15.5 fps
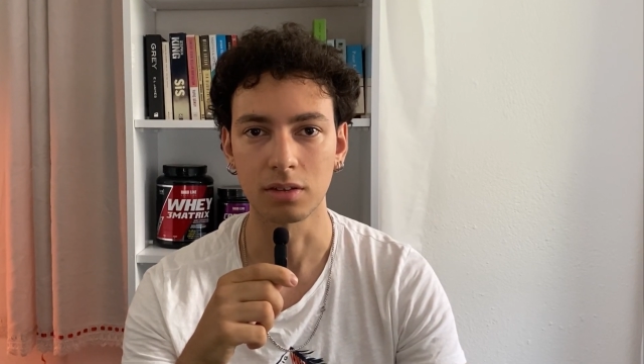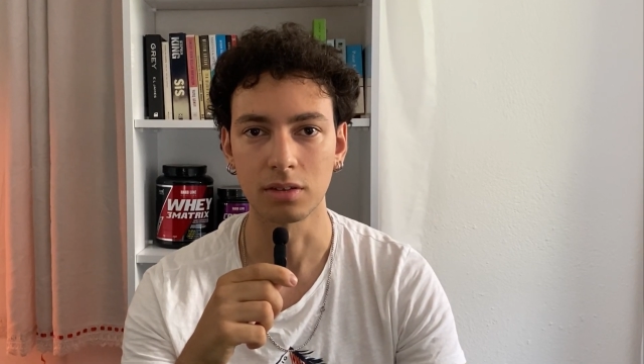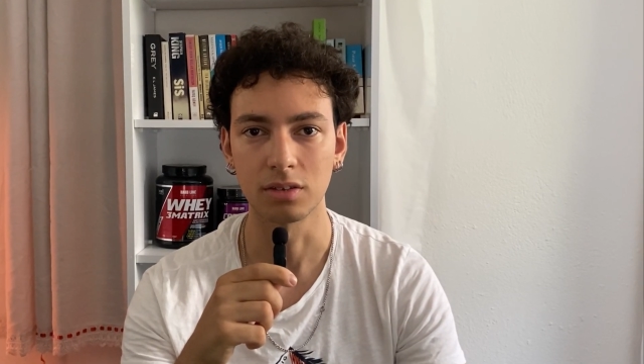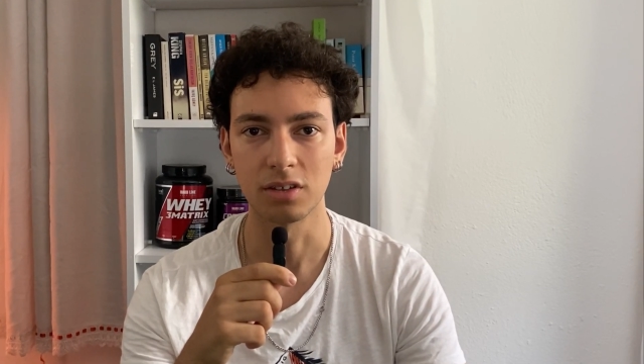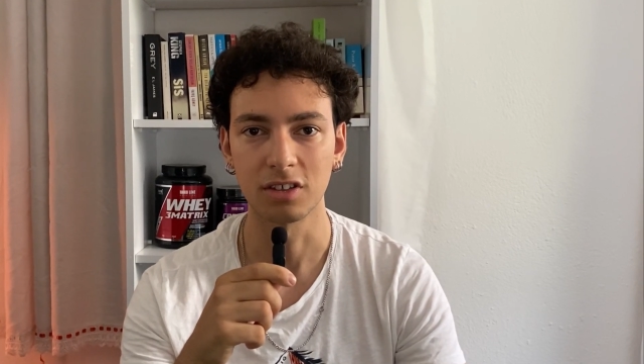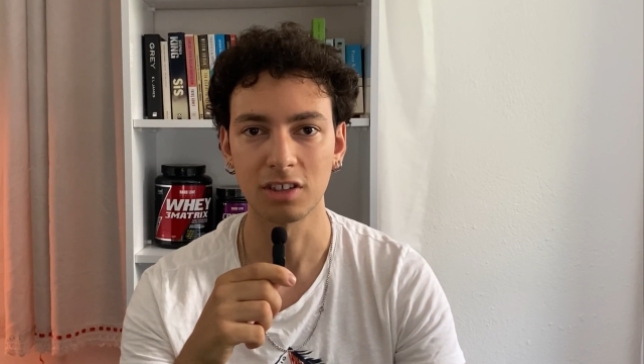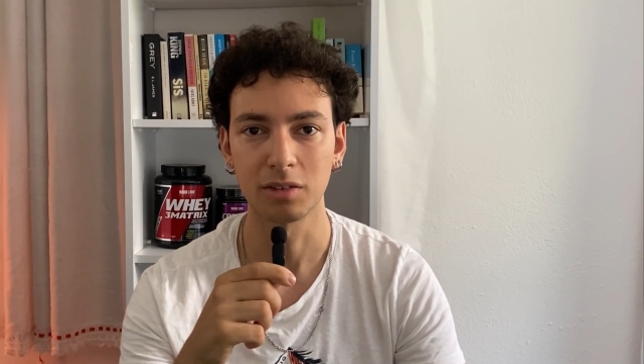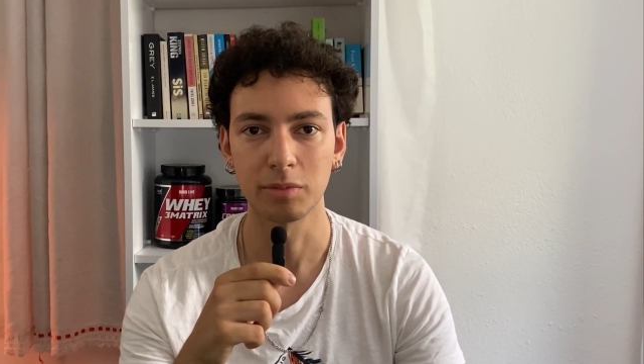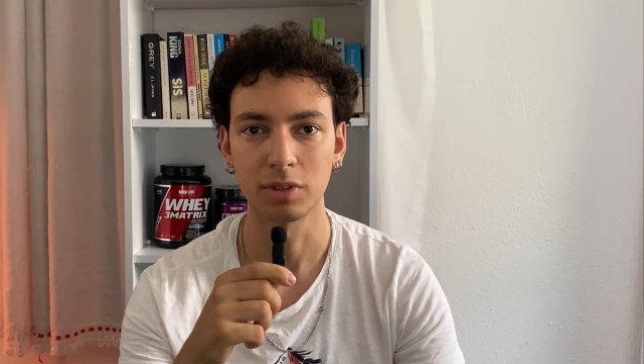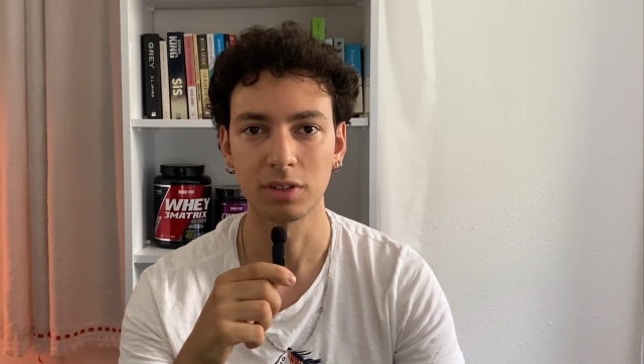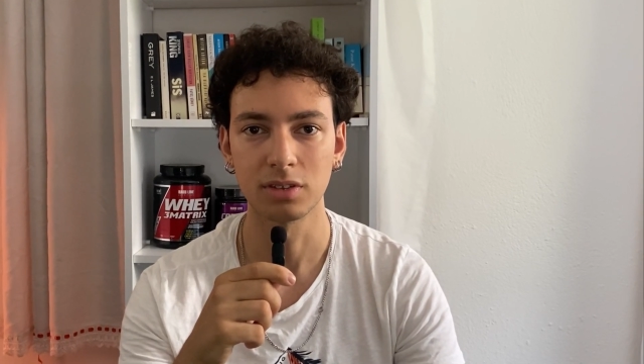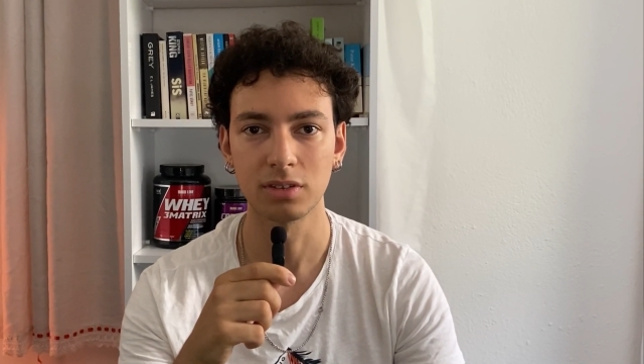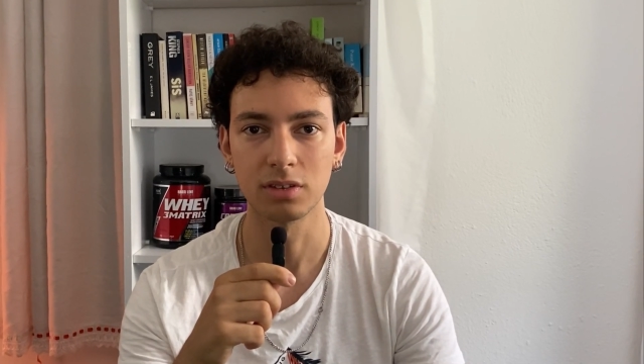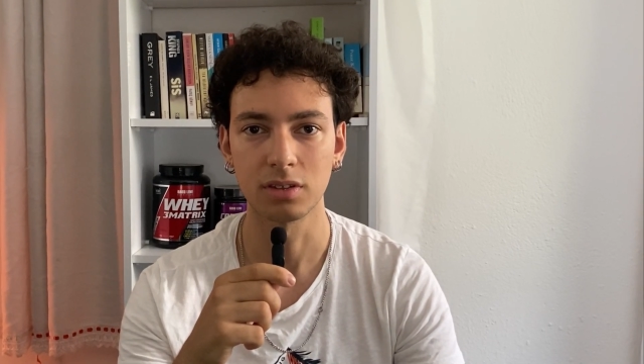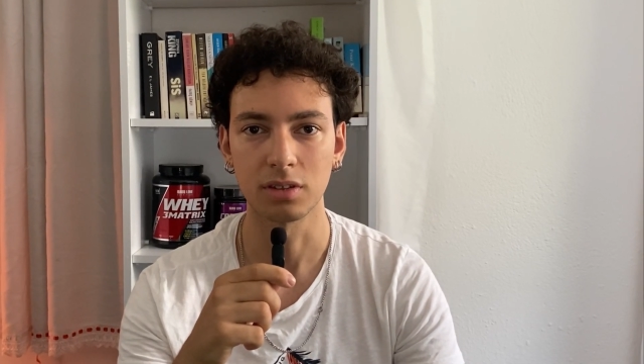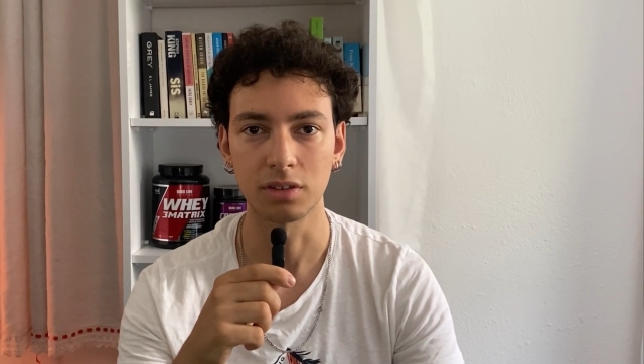document
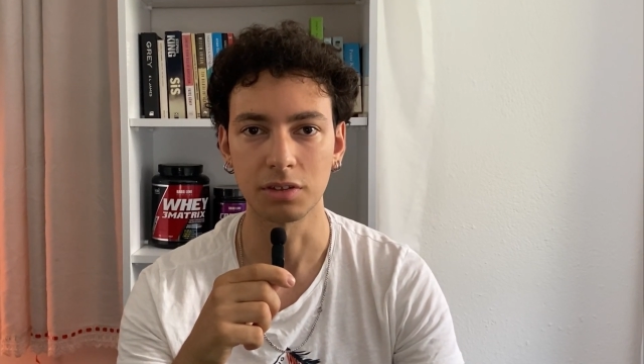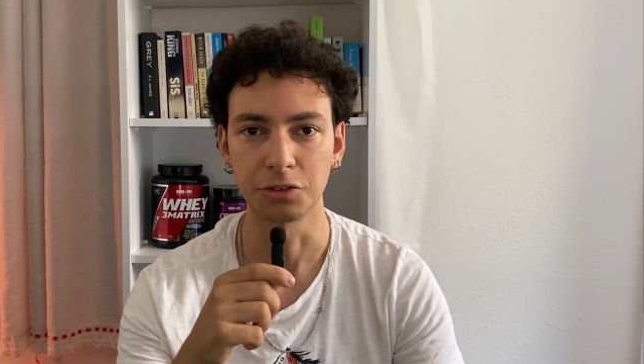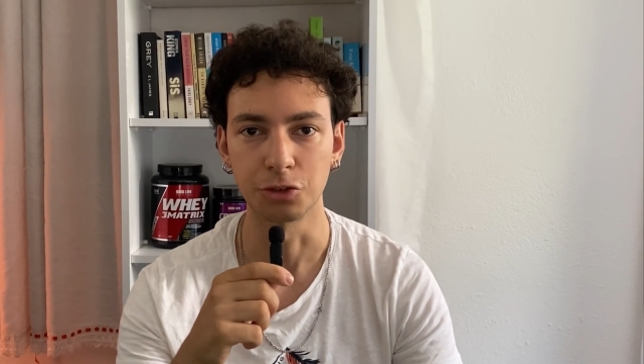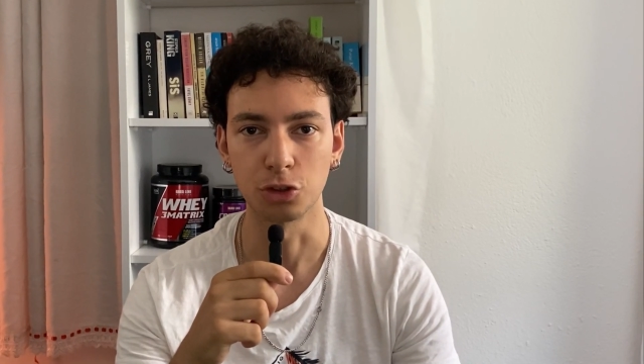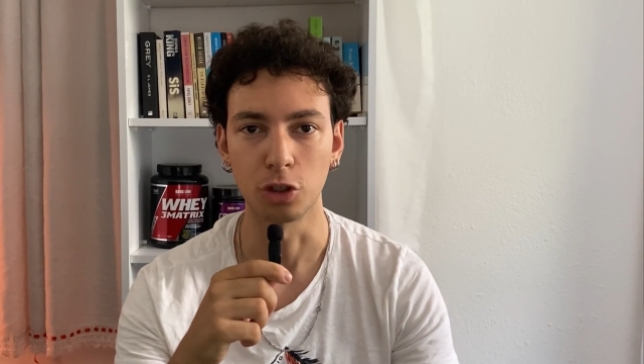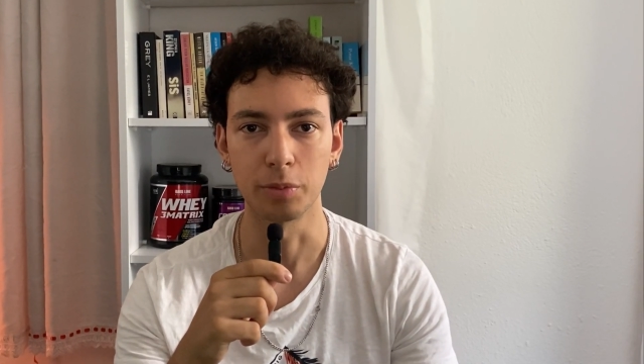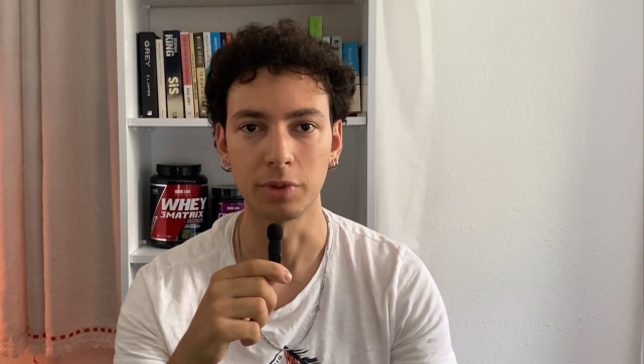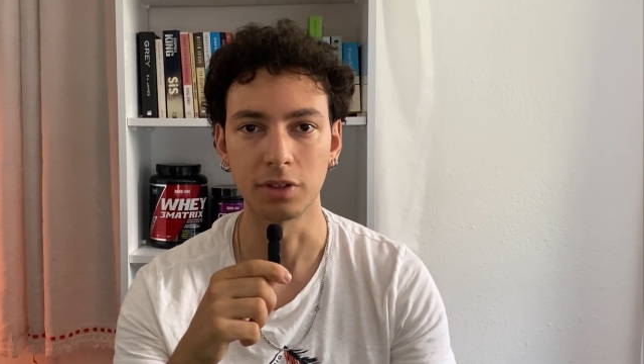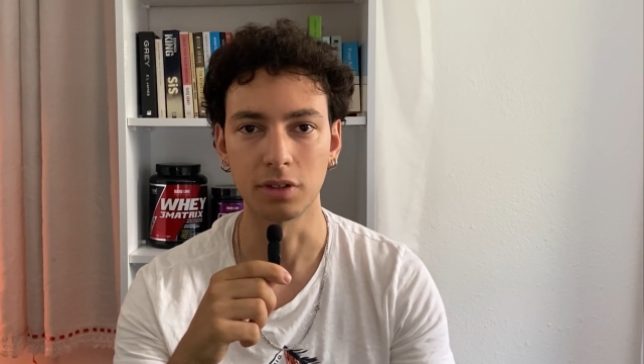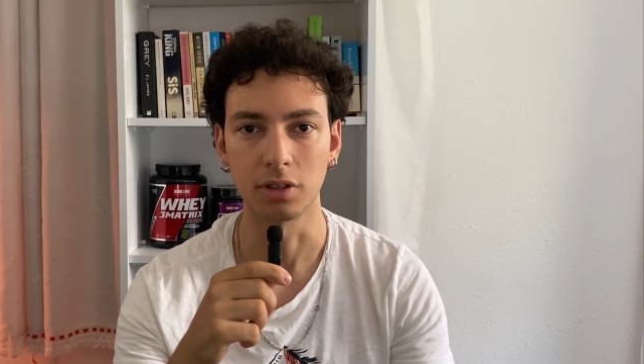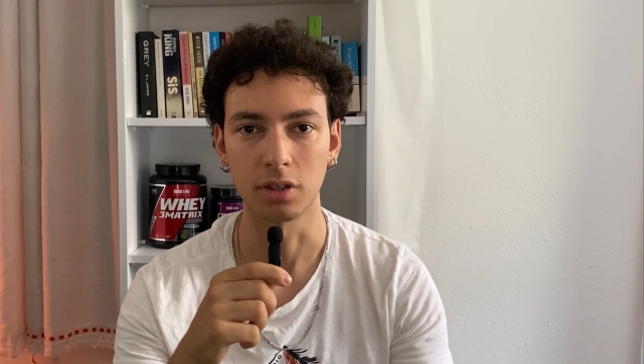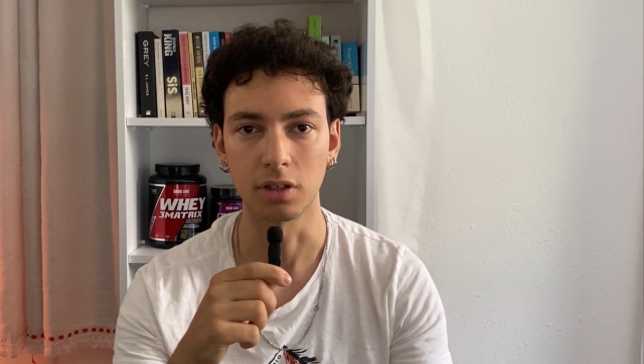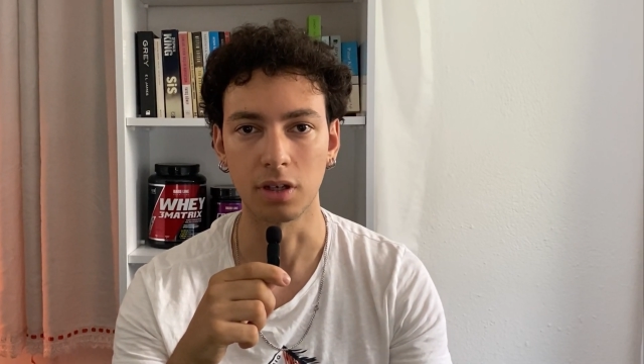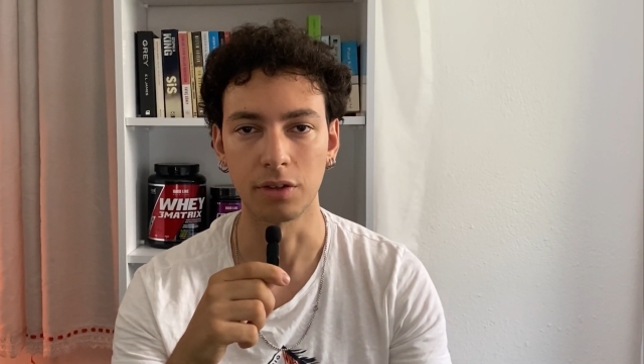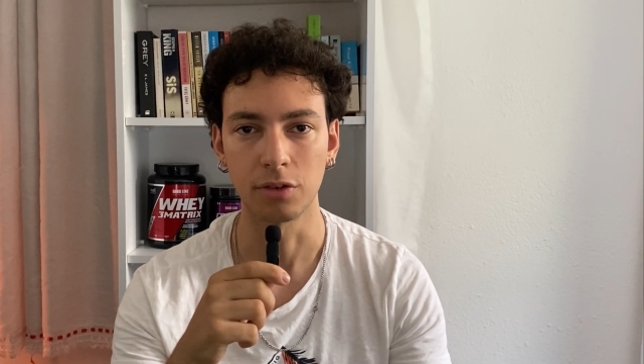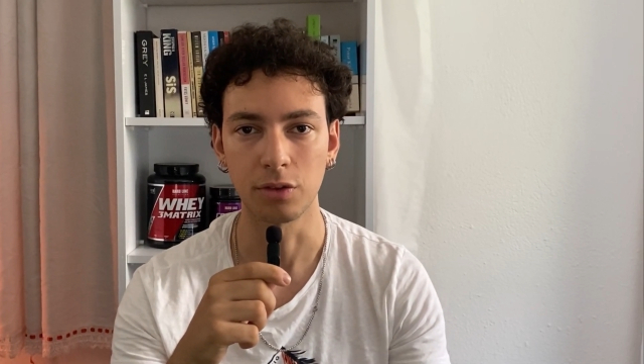in German
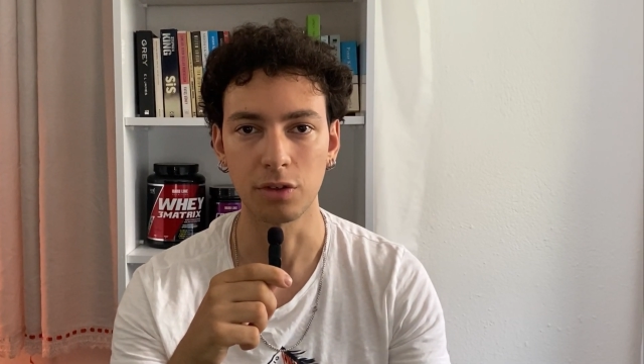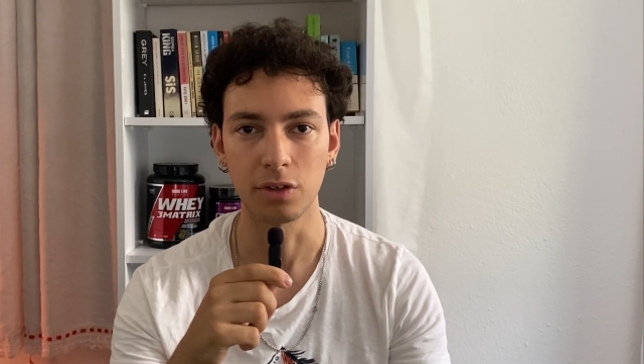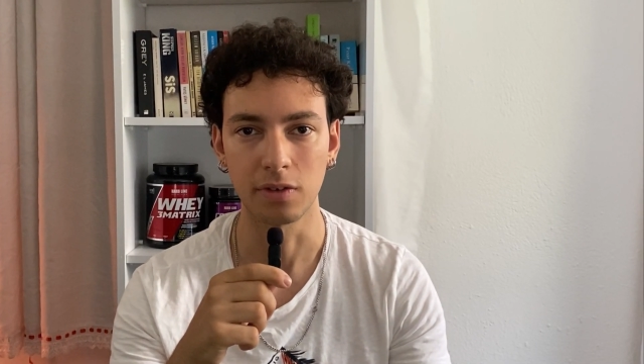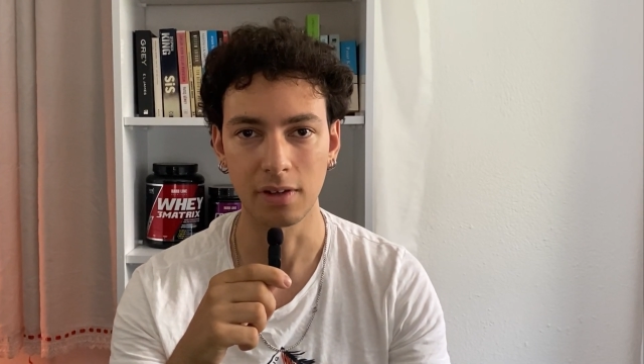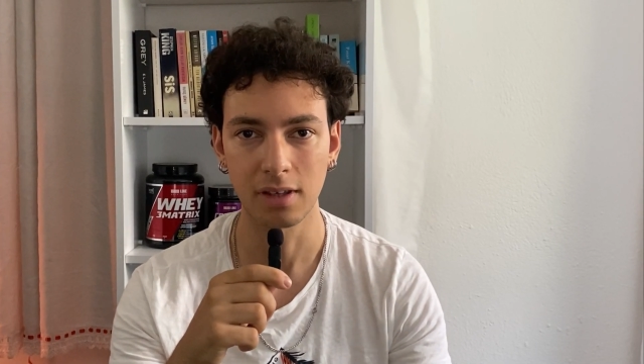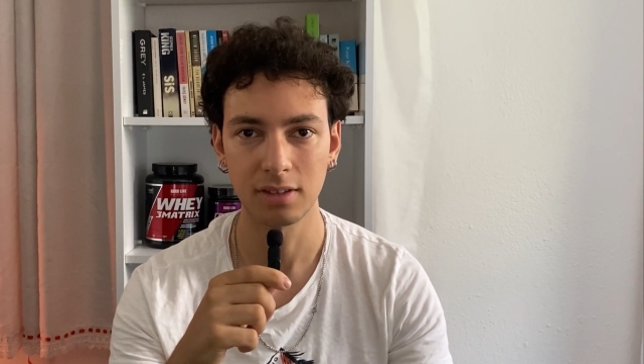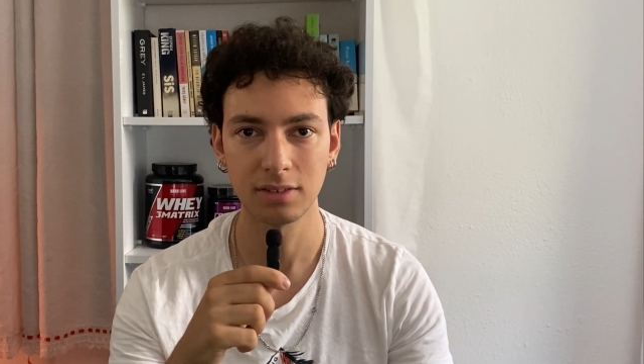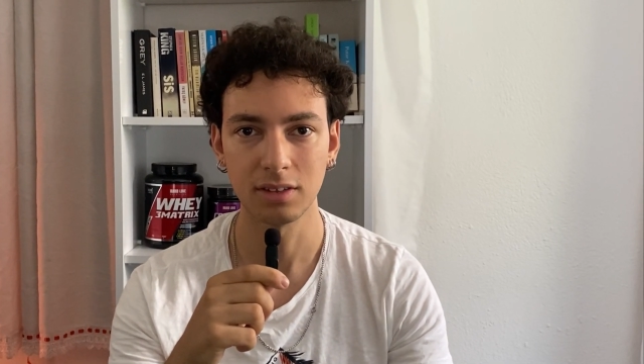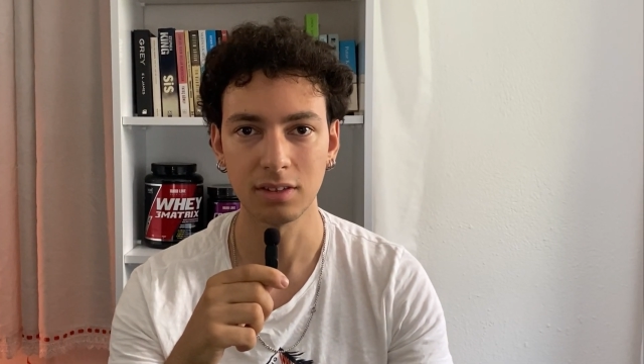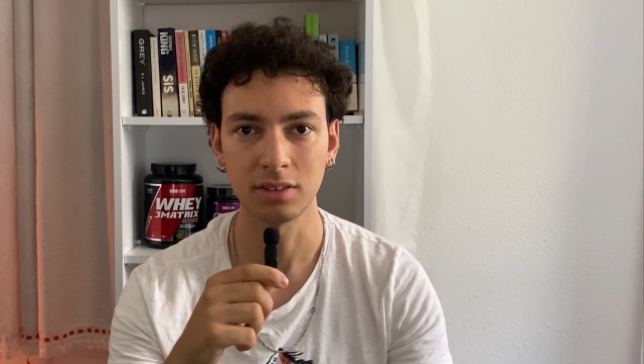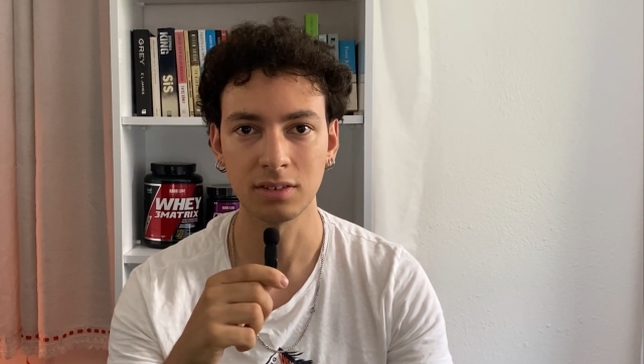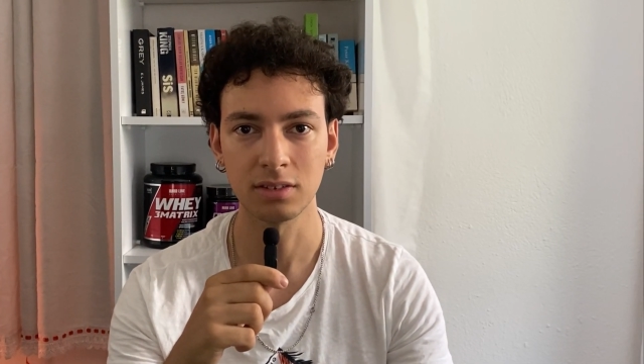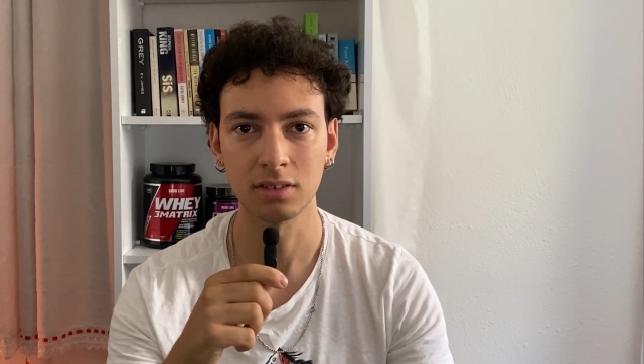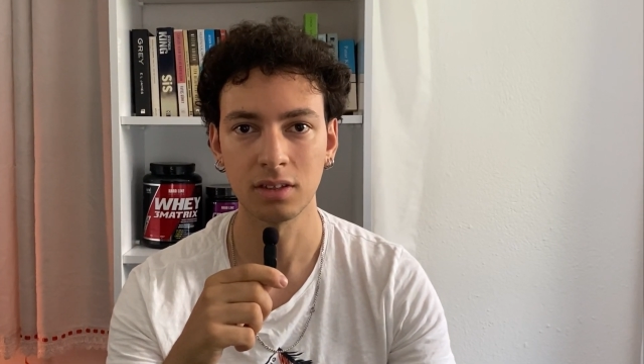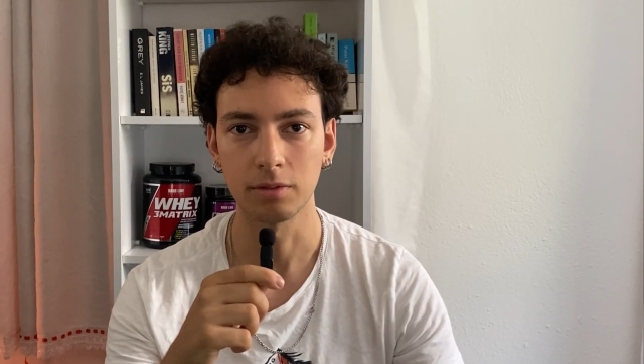to the Uni-assist,